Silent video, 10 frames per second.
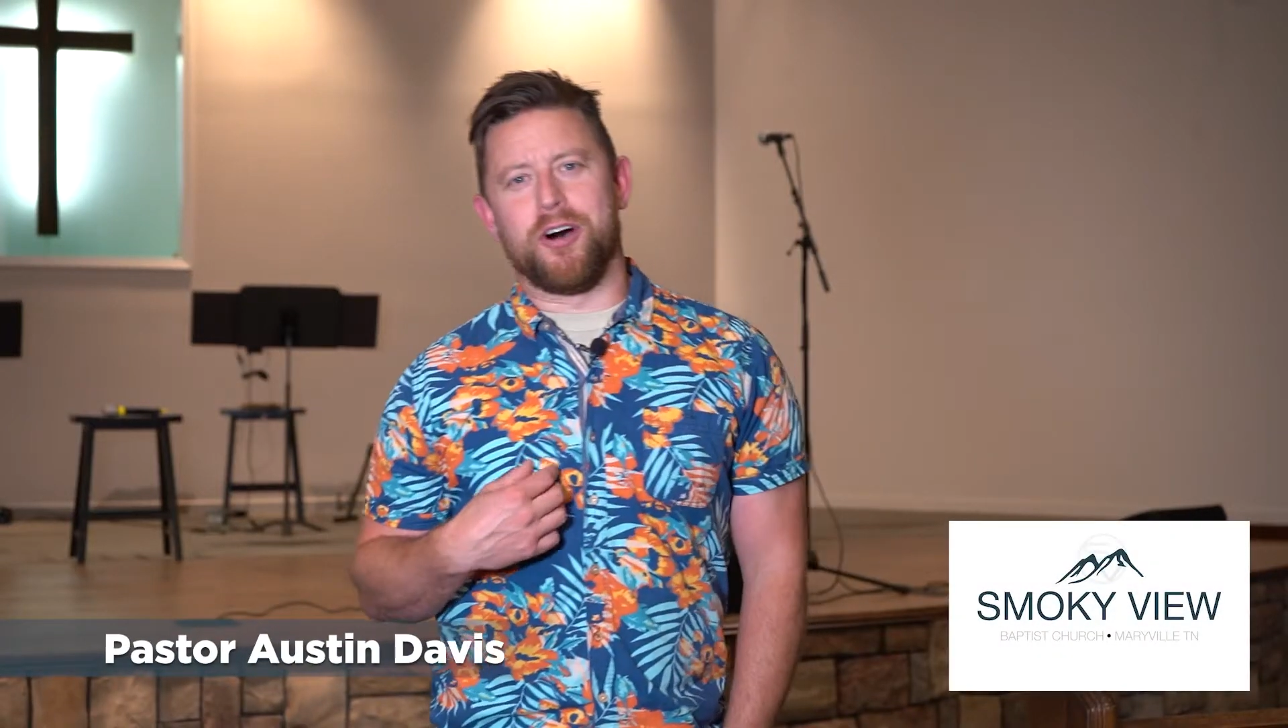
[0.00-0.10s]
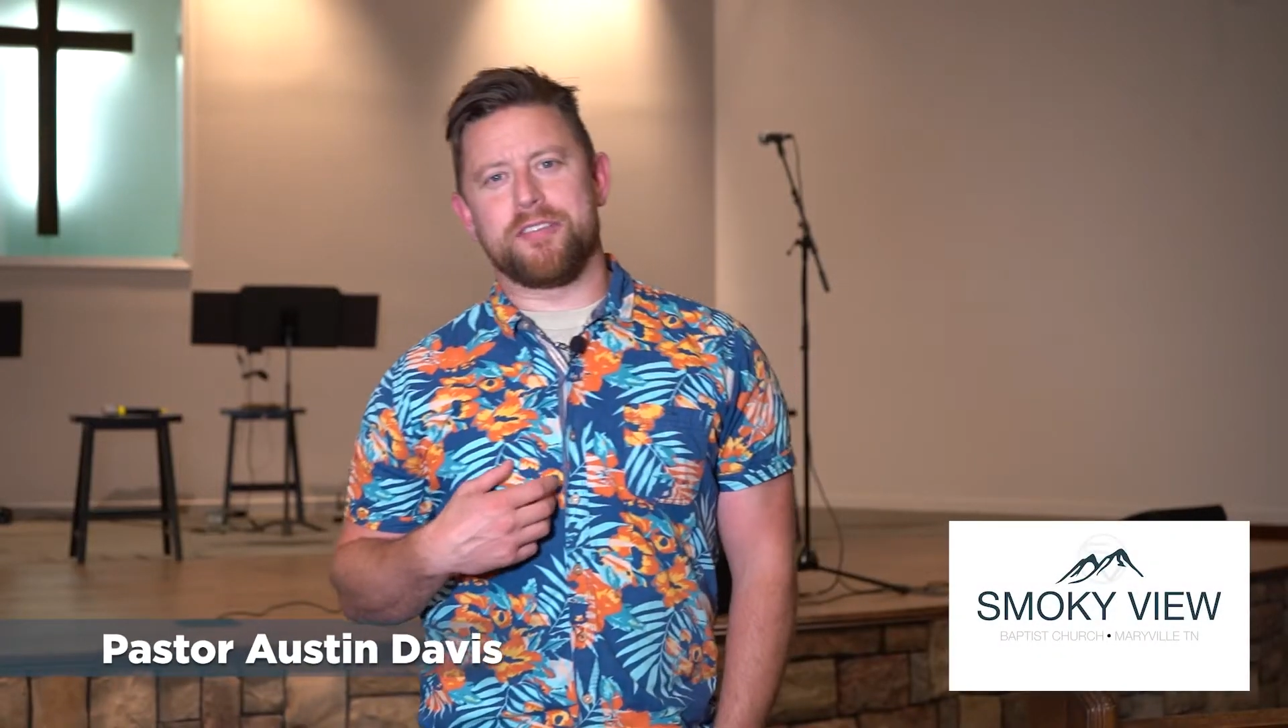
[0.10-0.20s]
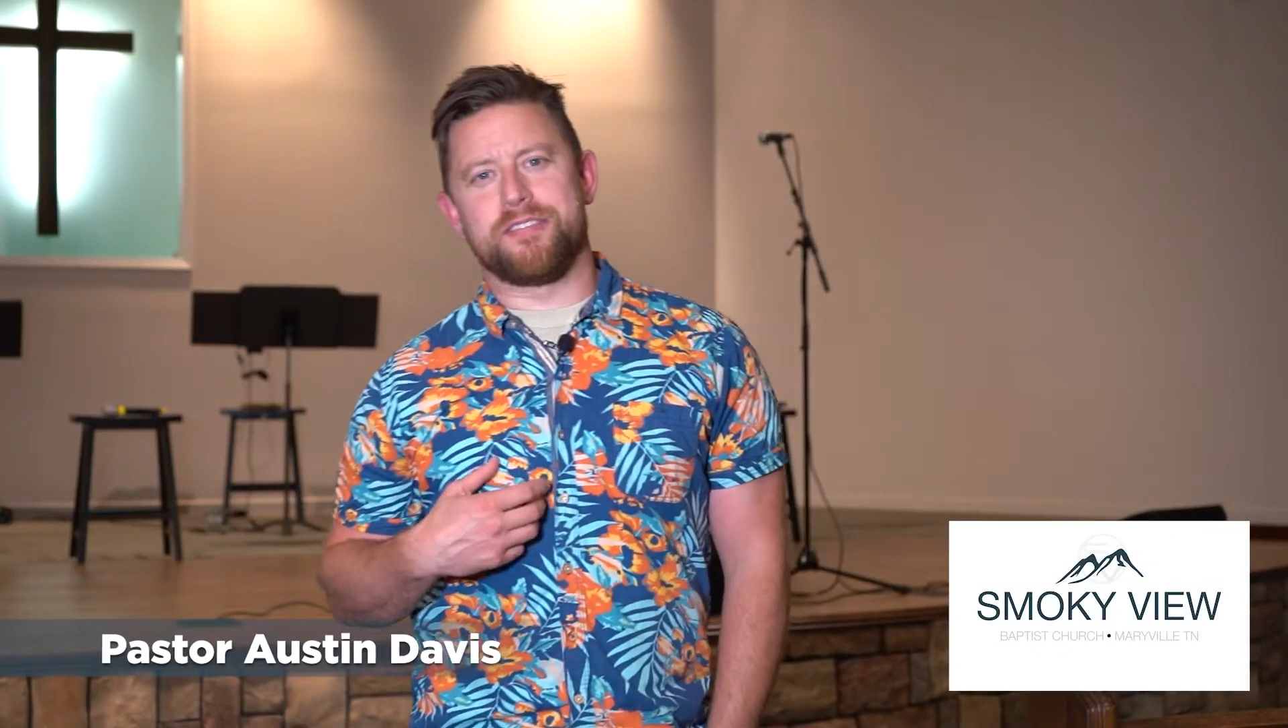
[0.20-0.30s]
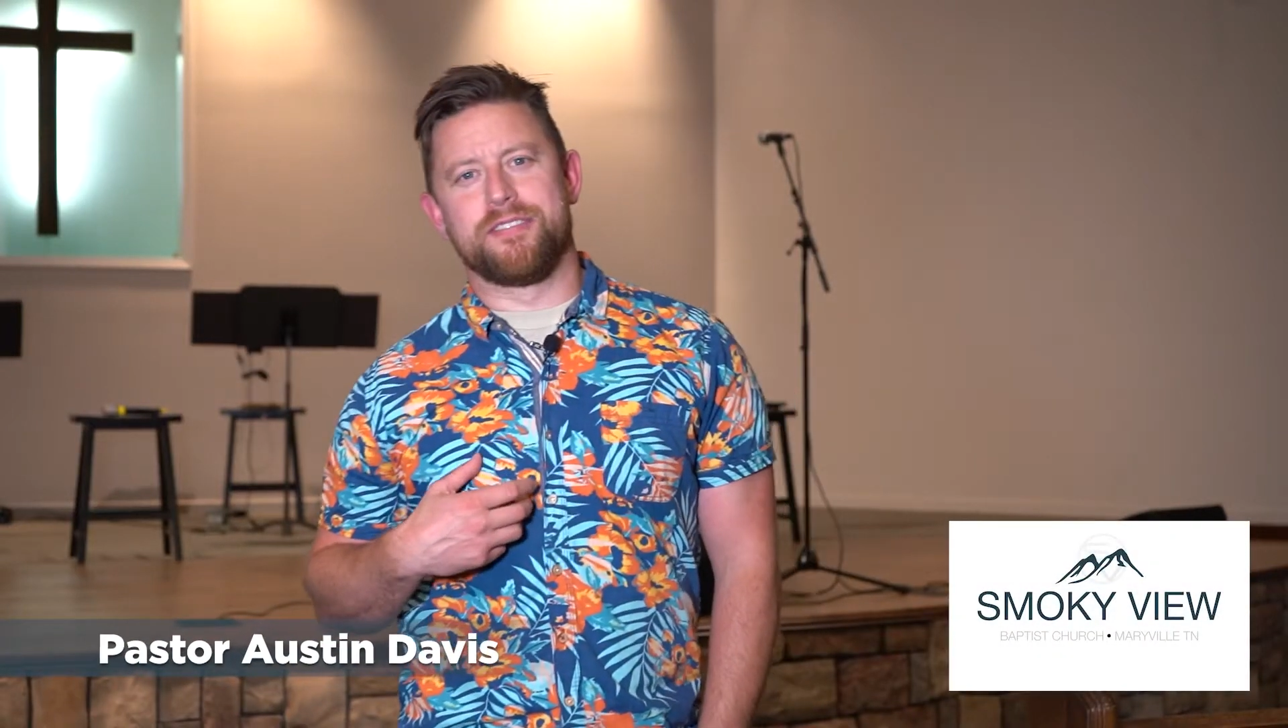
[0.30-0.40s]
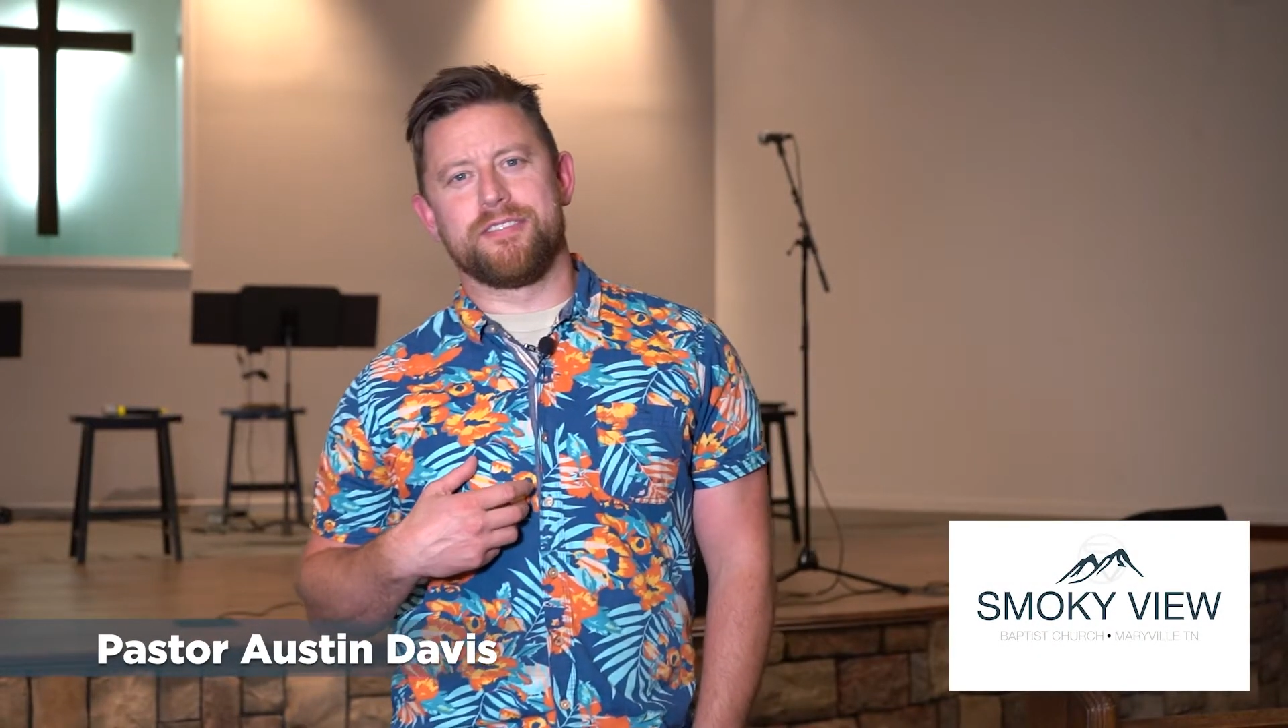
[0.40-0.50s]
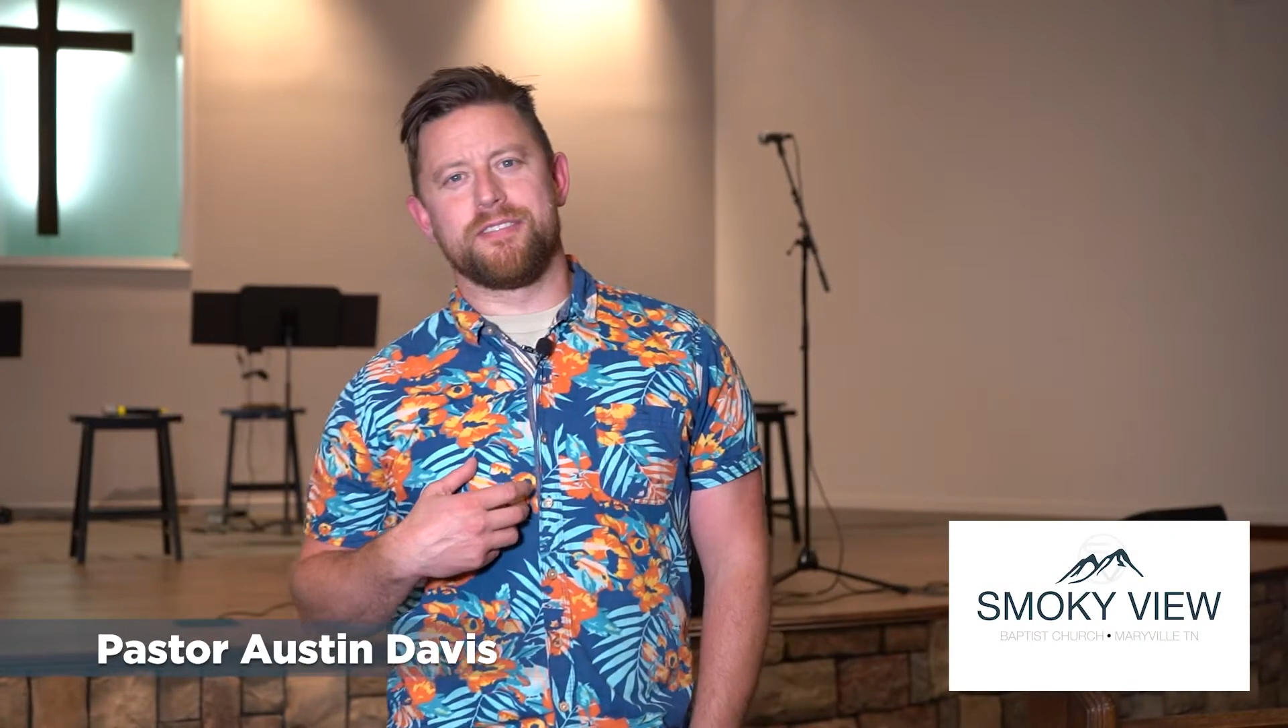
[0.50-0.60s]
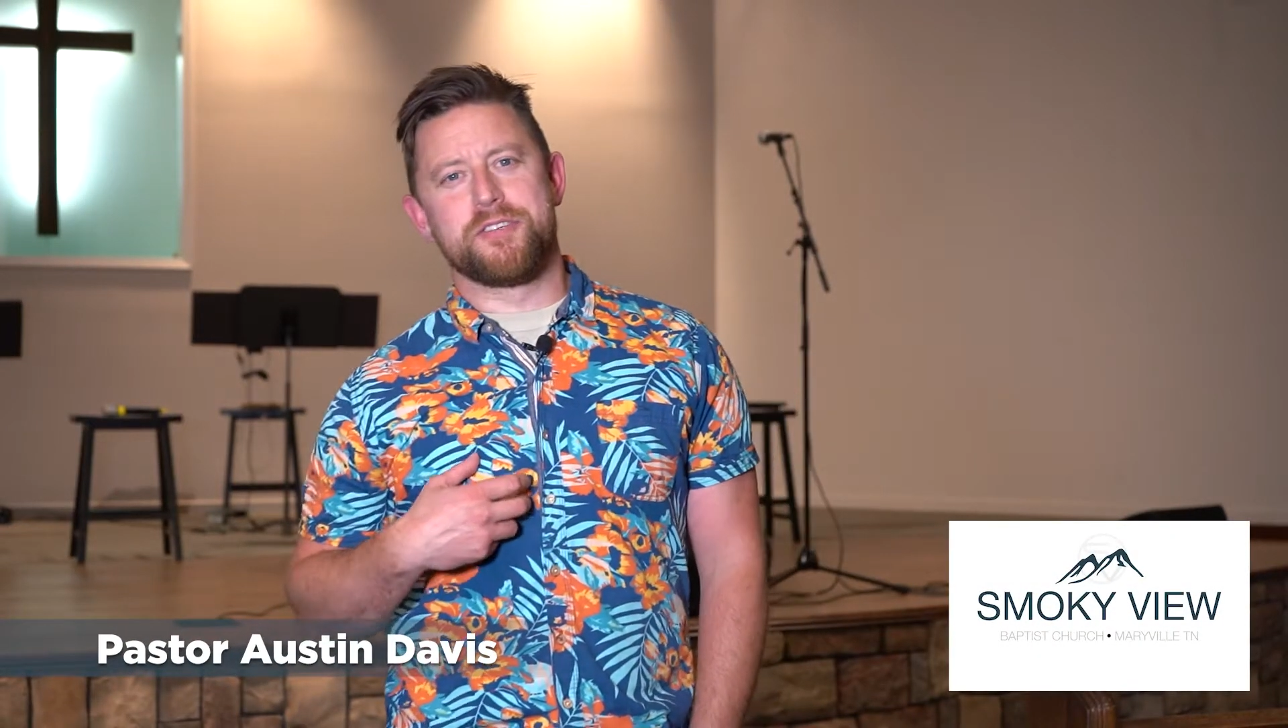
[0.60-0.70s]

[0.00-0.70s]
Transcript: Austin.